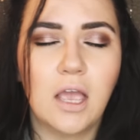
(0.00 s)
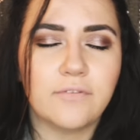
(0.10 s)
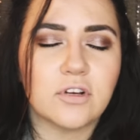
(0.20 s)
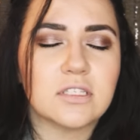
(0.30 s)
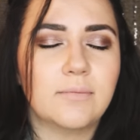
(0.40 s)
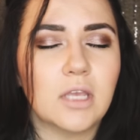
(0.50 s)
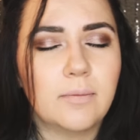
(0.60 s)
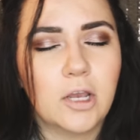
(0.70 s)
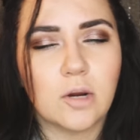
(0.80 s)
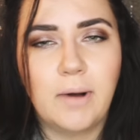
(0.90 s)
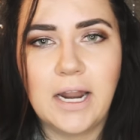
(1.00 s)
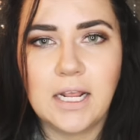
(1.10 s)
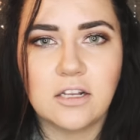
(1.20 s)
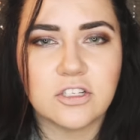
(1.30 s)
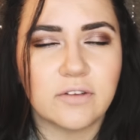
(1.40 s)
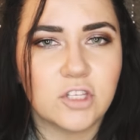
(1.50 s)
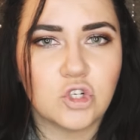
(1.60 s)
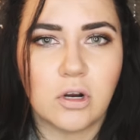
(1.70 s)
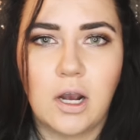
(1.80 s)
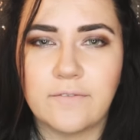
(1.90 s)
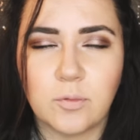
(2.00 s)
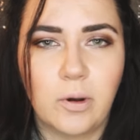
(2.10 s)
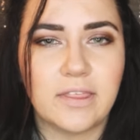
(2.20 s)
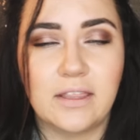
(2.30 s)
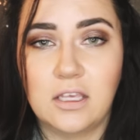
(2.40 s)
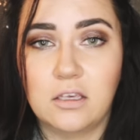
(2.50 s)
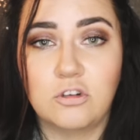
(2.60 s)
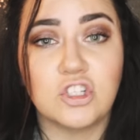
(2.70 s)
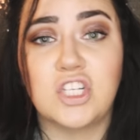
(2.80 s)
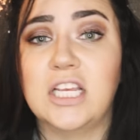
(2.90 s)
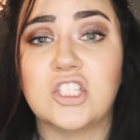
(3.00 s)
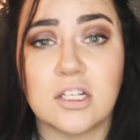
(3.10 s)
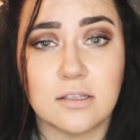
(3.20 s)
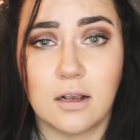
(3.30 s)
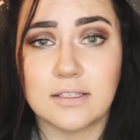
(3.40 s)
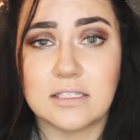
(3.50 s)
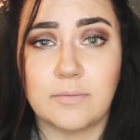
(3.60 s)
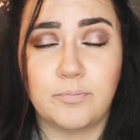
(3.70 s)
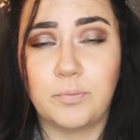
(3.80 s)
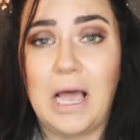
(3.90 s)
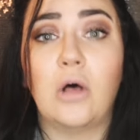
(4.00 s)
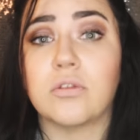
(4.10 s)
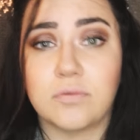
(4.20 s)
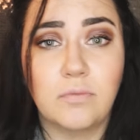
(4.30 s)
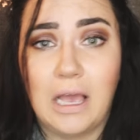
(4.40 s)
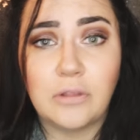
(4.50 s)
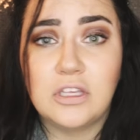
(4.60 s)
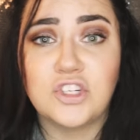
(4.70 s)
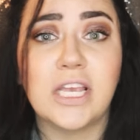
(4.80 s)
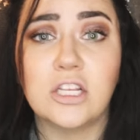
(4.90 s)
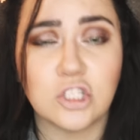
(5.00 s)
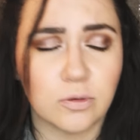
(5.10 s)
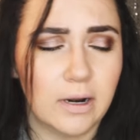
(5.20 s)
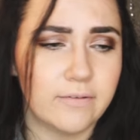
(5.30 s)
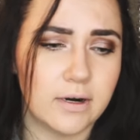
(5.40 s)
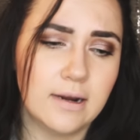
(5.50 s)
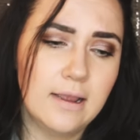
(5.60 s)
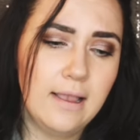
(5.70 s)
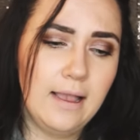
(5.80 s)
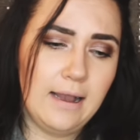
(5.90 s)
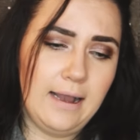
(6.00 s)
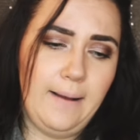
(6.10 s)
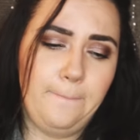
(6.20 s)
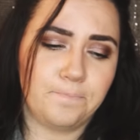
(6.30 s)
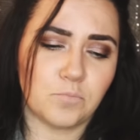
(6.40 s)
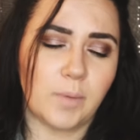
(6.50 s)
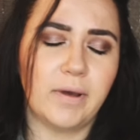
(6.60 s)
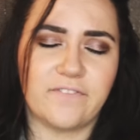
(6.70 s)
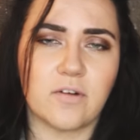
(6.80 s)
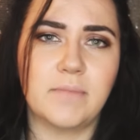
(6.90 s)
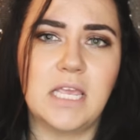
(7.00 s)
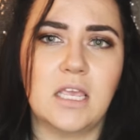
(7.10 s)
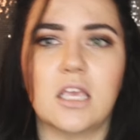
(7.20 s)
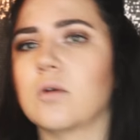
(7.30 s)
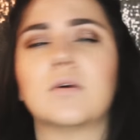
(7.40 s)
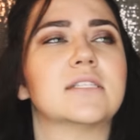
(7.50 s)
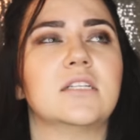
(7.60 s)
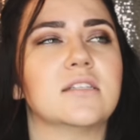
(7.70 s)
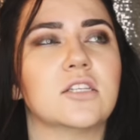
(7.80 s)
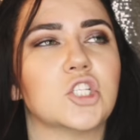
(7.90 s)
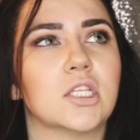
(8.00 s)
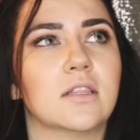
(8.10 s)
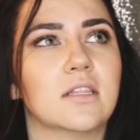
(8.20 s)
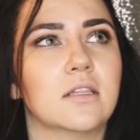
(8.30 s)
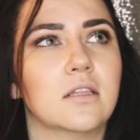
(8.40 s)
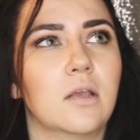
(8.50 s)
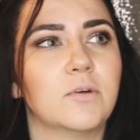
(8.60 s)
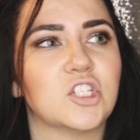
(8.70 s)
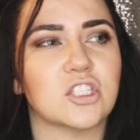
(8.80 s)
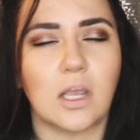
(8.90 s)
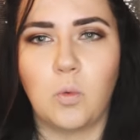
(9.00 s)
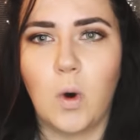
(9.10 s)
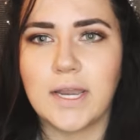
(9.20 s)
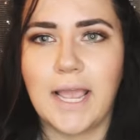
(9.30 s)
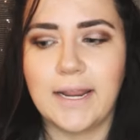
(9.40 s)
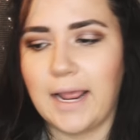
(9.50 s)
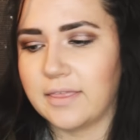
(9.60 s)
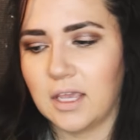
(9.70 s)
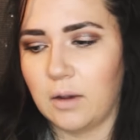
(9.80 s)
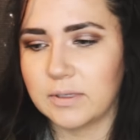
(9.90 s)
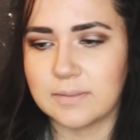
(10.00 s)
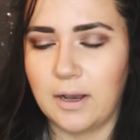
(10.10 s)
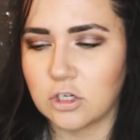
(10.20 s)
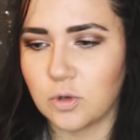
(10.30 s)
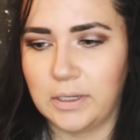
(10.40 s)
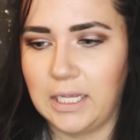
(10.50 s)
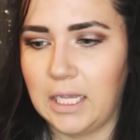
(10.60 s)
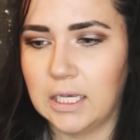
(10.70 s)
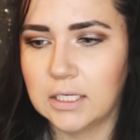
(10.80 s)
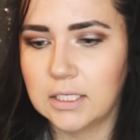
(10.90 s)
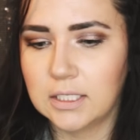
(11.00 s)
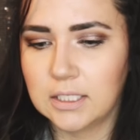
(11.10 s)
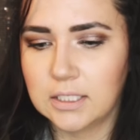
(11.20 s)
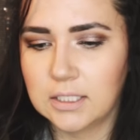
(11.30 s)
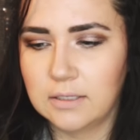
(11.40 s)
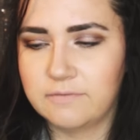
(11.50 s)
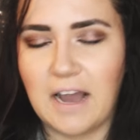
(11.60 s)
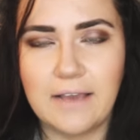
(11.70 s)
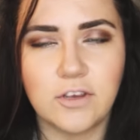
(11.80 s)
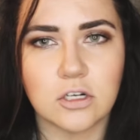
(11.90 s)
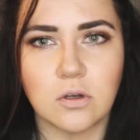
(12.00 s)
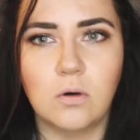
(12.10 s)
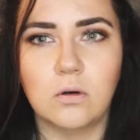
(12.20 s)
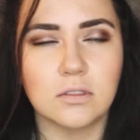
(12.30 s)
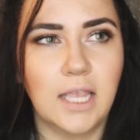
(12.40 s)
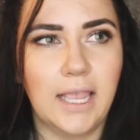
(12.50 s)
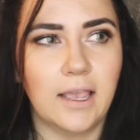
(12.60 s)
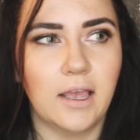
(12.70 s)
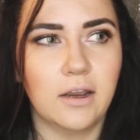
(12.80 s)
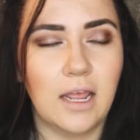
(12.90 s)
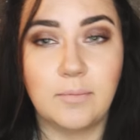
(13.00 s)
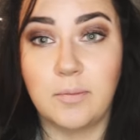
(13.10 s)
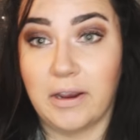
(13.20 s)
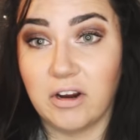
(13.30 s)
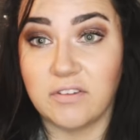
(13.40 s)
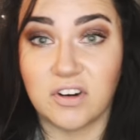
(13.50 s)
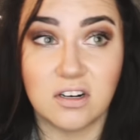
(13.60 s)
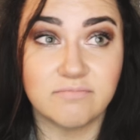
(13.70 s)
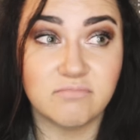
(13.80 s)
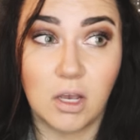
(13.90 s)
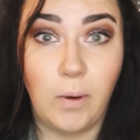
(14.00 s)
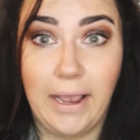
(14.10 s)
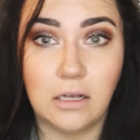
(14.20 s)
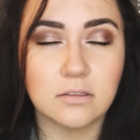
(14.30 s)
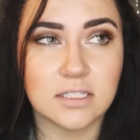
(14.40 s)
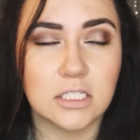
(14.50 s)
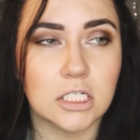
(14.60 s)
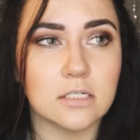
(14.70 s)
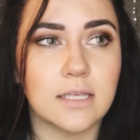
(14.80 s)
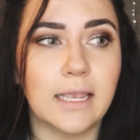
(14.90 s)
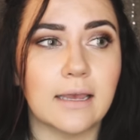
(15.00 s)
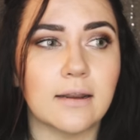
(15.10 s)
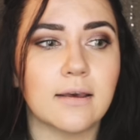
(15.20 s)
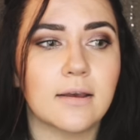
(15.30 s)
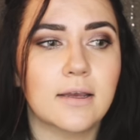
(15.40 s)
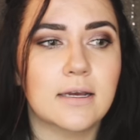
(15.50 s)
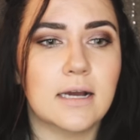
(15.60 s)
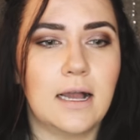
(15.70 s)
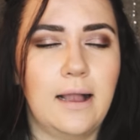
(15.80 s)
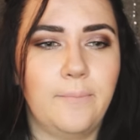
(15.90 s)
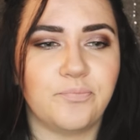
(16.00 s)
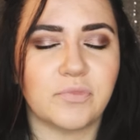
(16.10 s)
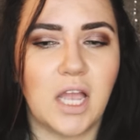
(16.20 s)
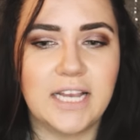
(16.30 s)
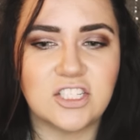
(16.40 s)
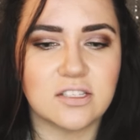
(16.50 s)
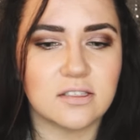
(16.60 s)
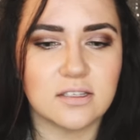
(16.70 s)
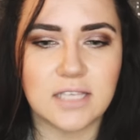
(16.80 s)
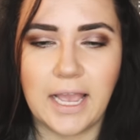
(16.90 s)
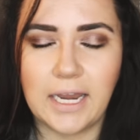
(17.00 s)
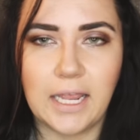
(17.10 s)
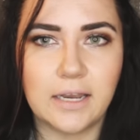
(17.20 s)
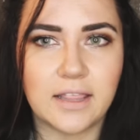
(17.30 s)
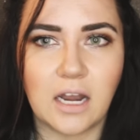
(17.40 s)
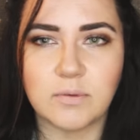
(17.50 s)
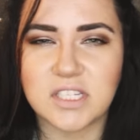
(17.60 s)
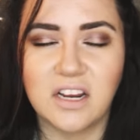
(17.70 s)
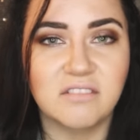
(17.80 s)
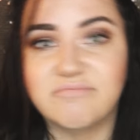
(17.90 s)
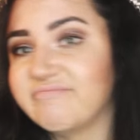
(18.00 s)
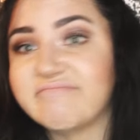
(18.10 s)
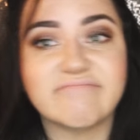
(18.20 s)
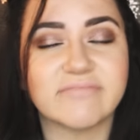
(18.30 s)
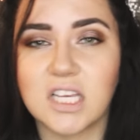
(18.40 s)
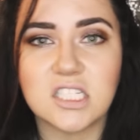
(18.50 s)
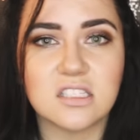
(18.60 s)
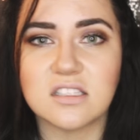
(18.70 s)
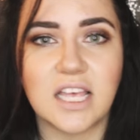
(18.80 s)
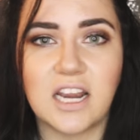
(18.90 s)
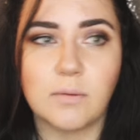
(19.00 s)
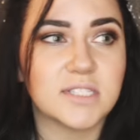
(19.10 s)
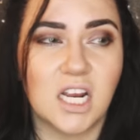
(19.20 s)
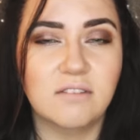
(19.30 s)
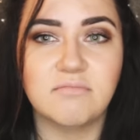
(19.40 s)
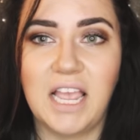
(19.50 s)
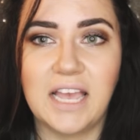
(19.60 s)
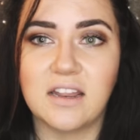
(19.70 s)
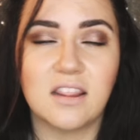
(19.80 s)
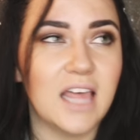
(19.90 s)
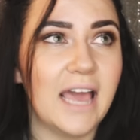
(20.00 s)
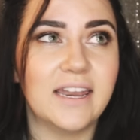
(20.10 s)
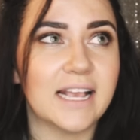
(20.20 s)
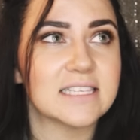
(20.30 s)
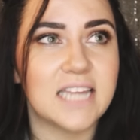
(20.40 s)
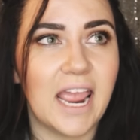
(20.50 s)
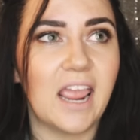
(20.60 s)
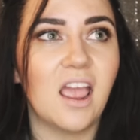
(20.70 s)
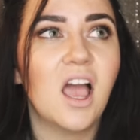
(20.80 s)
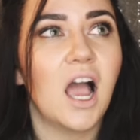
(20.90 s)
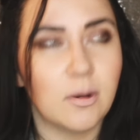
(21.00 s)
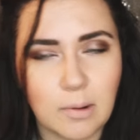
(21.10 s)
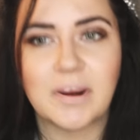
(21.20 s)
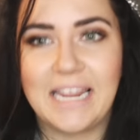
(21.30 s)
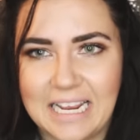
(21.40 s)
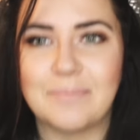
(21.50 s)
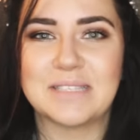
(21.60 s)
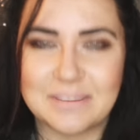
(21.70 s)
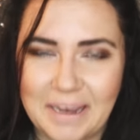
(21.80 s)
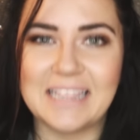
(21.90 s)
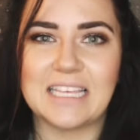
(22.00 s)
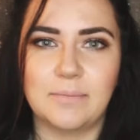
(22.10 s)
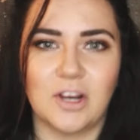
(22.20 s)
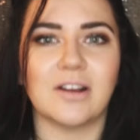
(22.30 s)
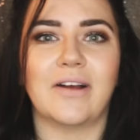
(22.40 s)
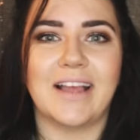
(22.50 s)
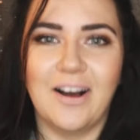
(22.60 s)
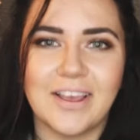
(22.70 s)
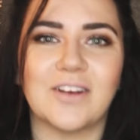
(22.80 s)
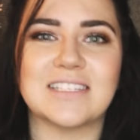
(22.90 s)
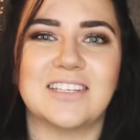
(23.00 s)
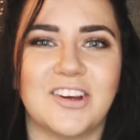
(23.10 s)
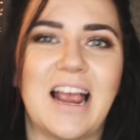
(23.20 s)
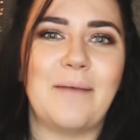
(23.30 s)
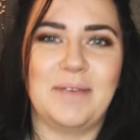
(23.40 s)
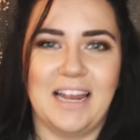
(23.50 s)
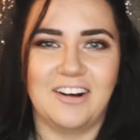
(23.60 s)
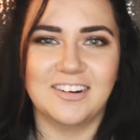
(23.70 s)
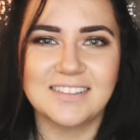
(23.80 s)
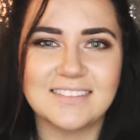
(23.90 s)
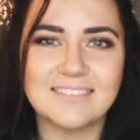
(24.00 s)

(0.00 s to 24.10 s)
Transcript: If there's something about your body and yourself that you're uncomfortable with, I think you should change it, as long as it's a healthy change or whatever. But for me, it was a decision. It was just like one night. I think I was about 25 years old, and I had been married for a while, 6 years. And I just decided that I was done. And that next day, I remember getting up and smiling in the mirror and going, okay, Crystal, you're happy now.